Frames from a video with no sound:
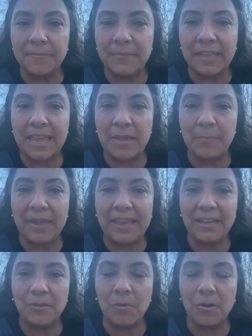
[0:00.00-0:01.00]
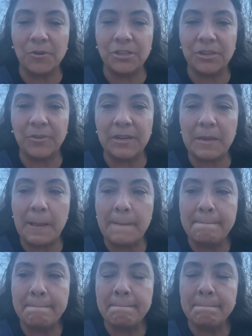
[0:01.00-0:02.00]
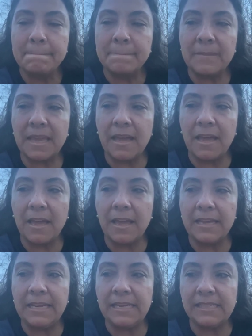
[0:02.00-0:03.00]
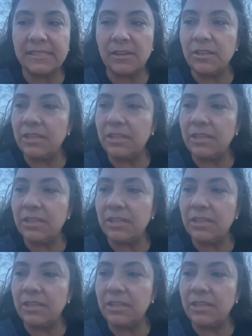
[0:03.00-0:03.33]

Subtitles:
campaign and what we're doing. And he said,